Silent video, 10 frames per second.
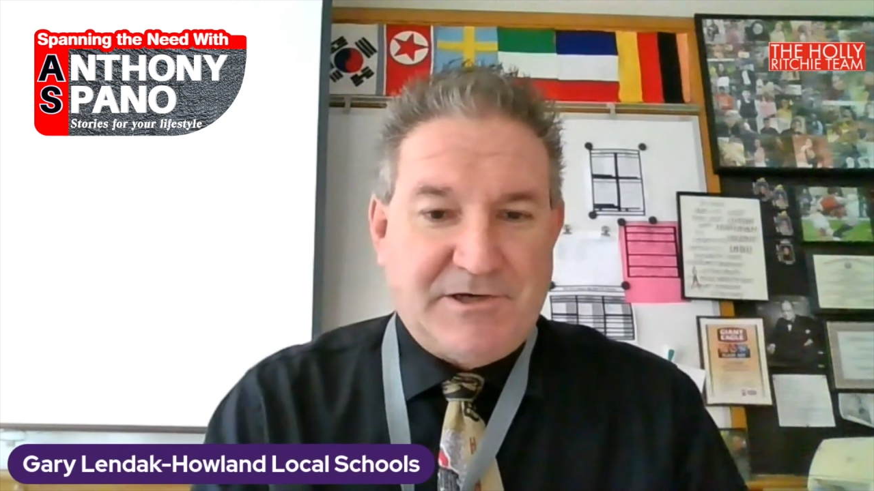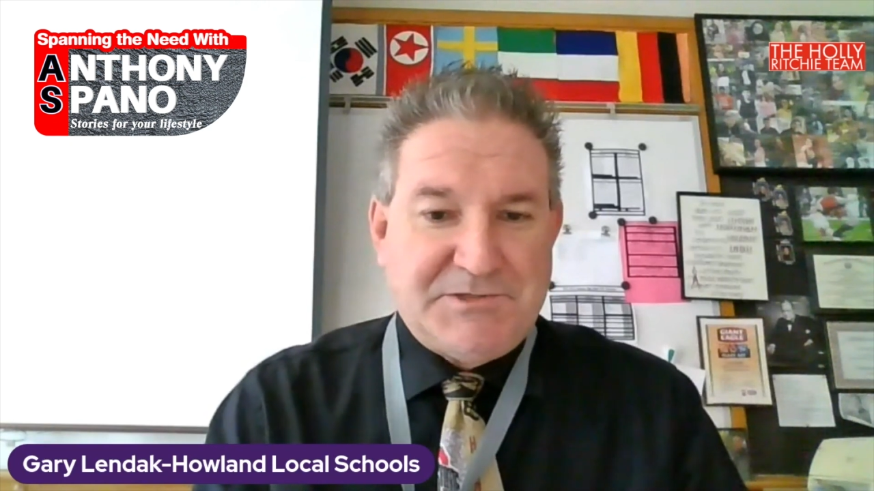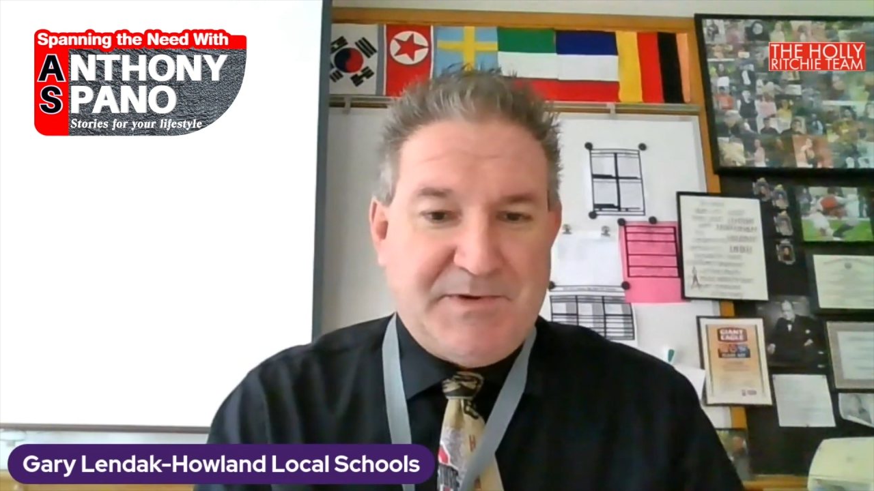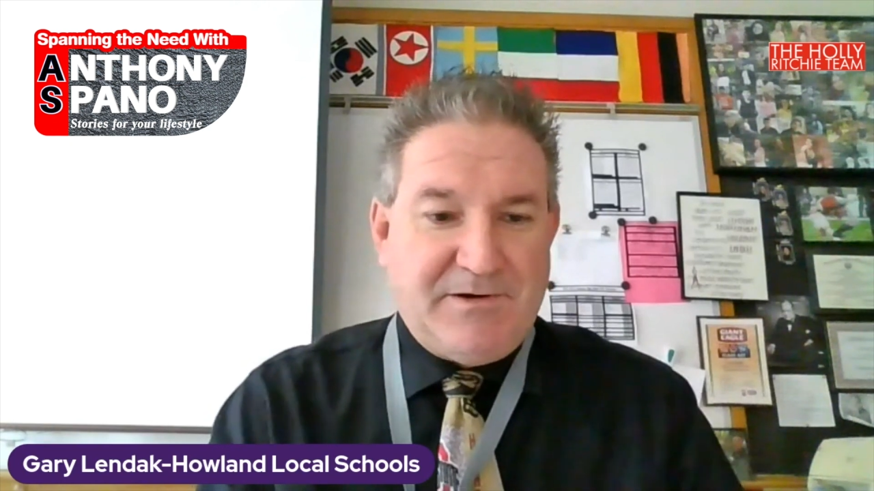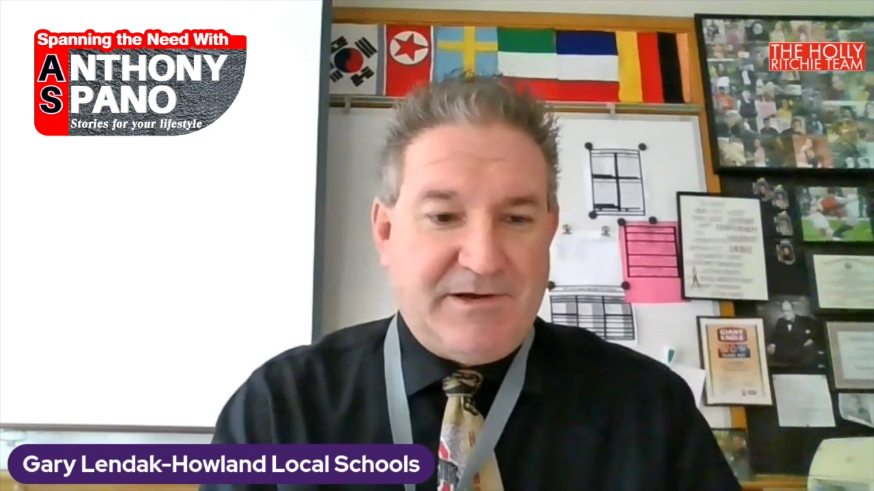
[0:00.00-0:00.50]

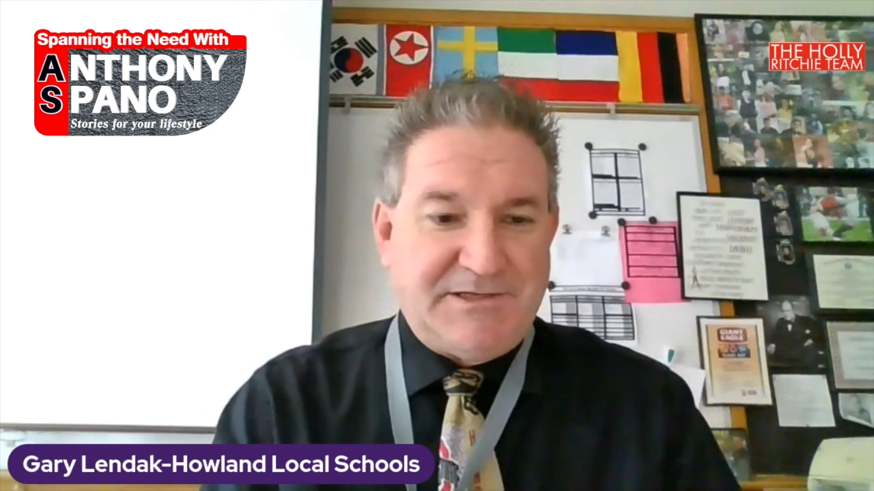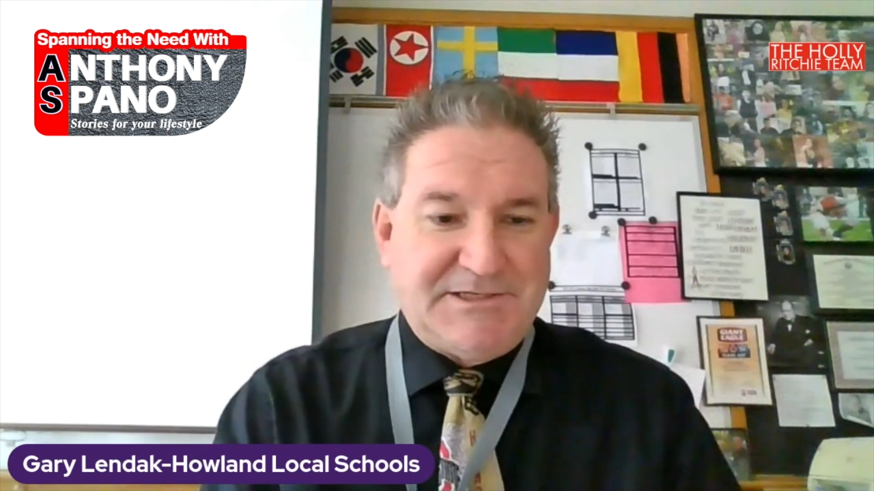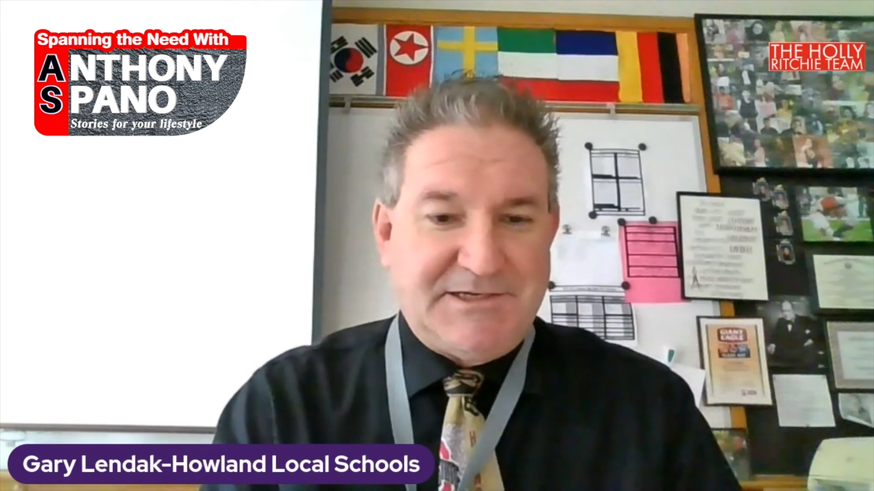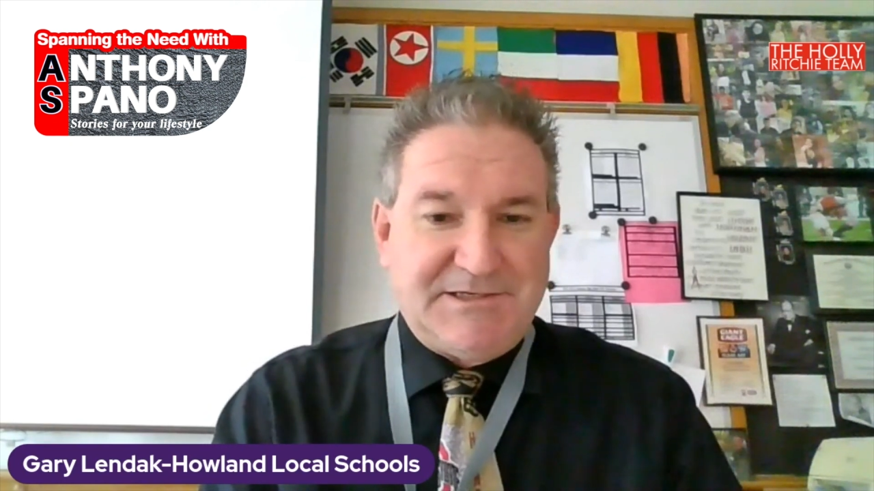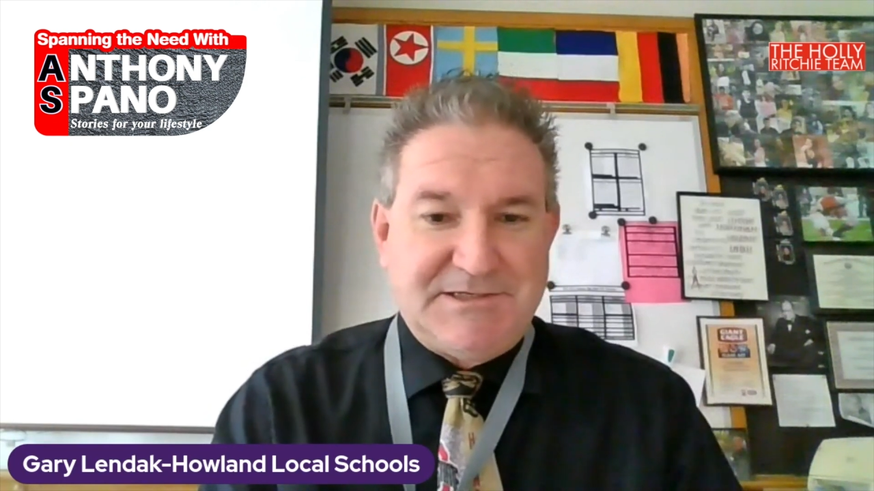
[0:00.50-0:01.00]

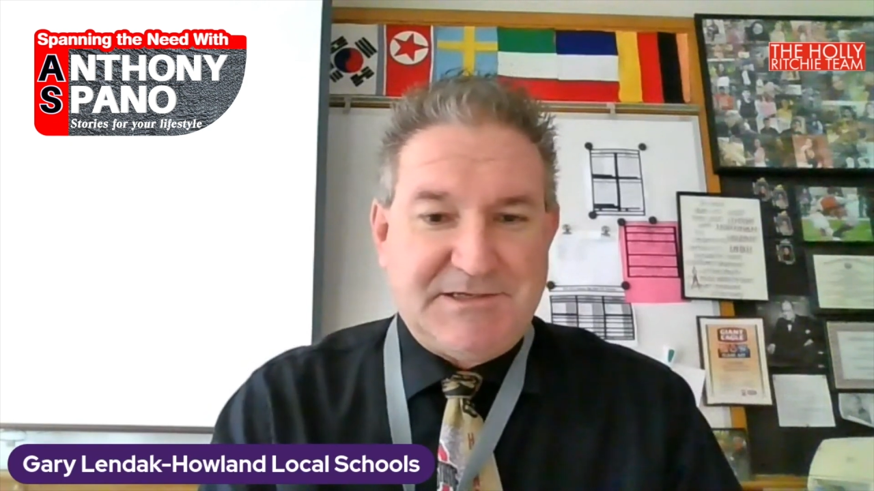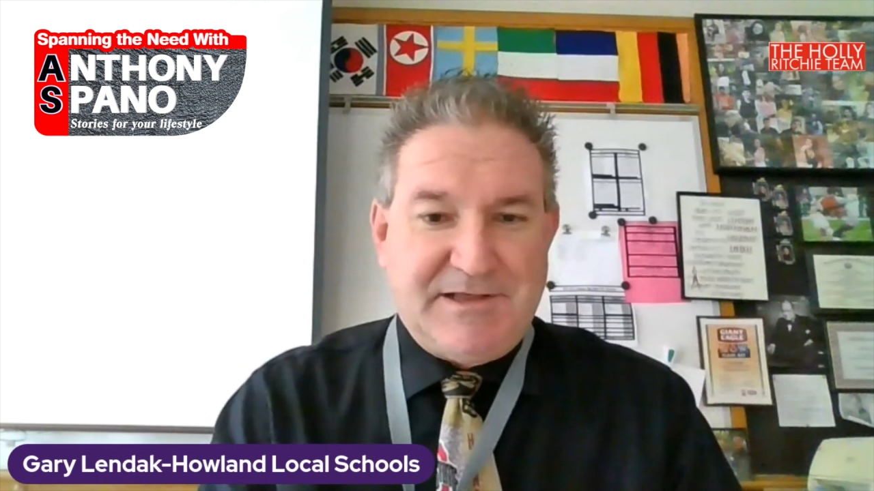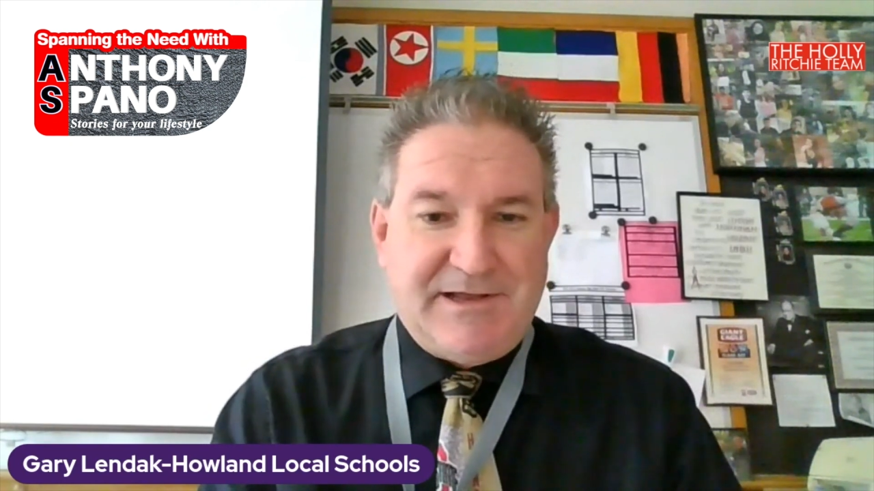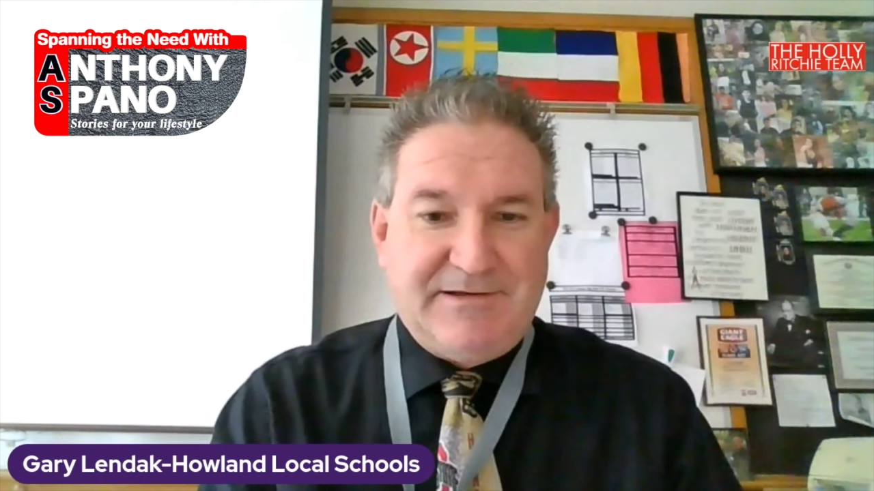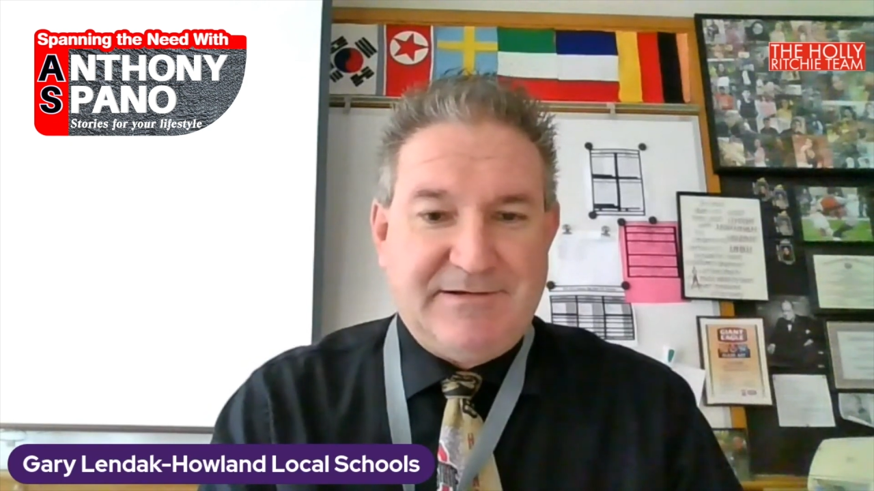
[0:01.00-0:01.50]
experiences
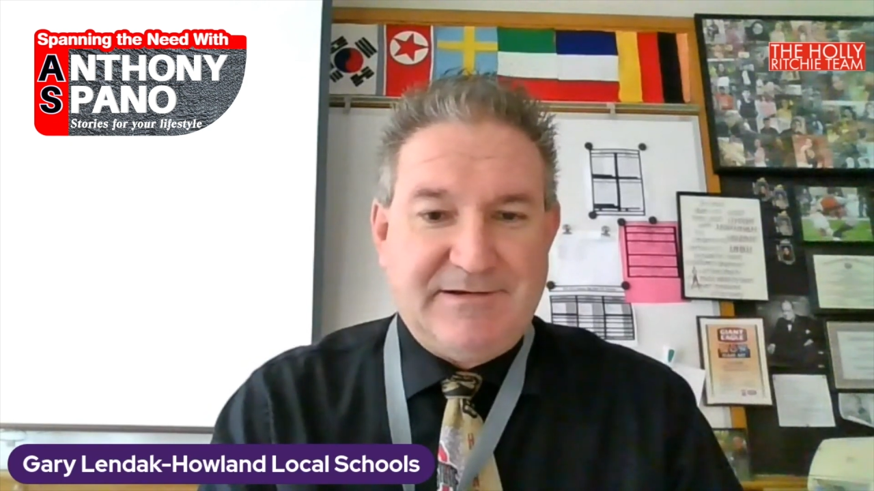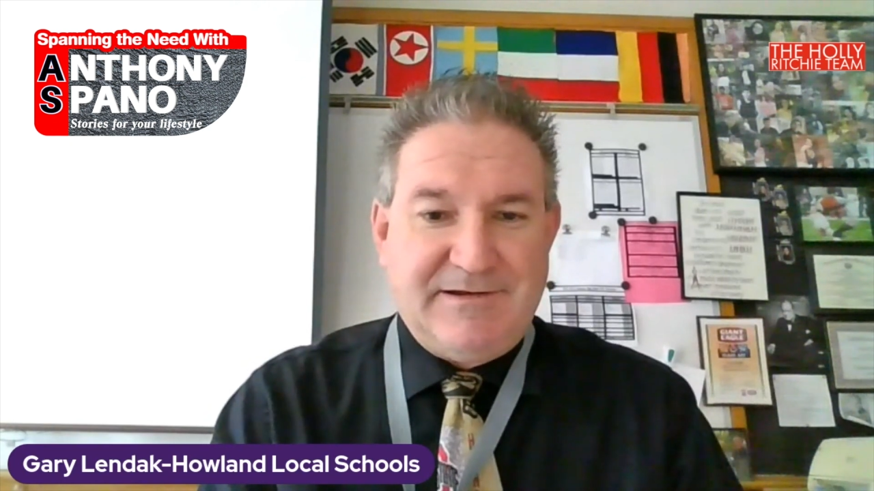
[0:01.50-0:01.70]
that